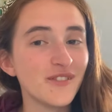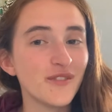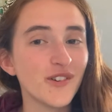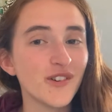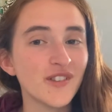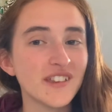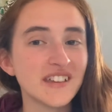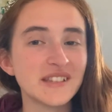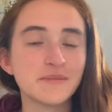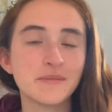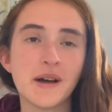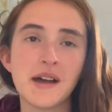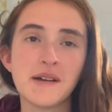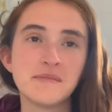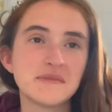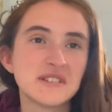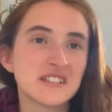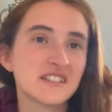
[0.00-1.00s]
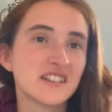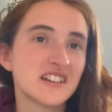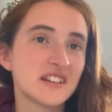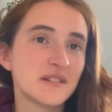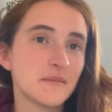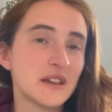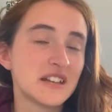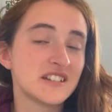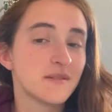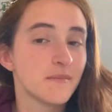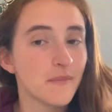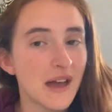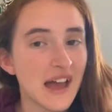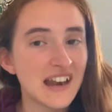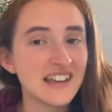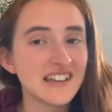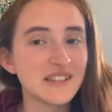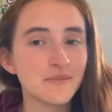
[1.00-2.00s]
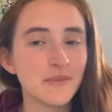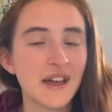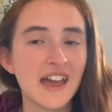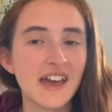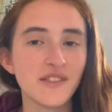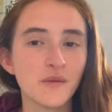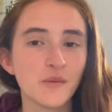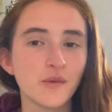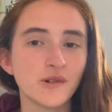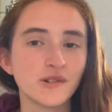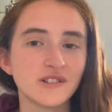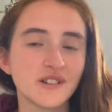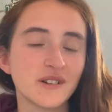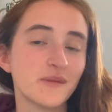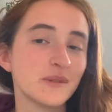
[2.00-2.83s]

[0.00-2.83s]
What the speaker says: for this, but I'm just going to mention Malice by Heather Walter,